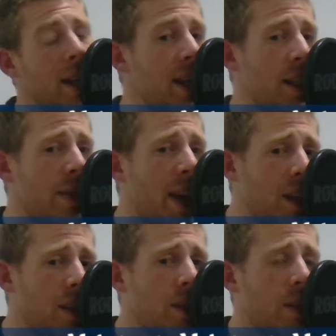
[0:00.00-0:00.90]
Is
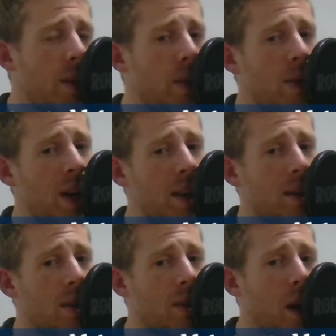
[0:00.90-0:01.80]
that the
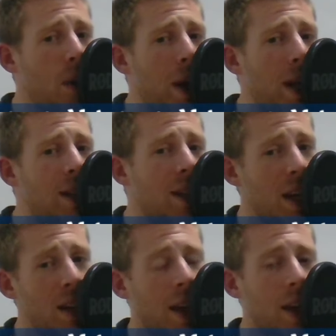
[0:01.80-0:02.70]
reason so many tea
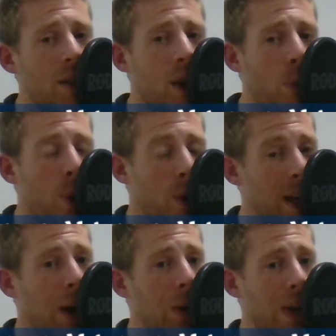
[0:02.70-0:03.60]
things are
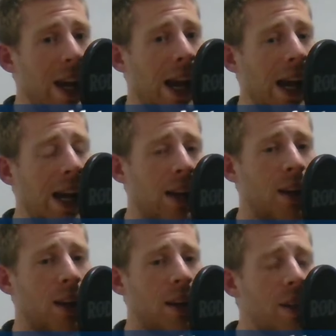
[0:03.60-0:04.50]
put out here?
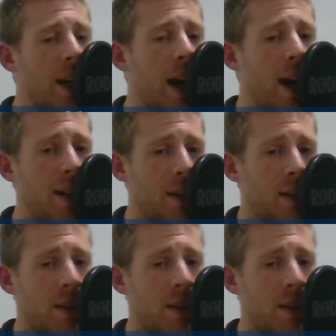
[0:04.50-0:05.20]
She asked.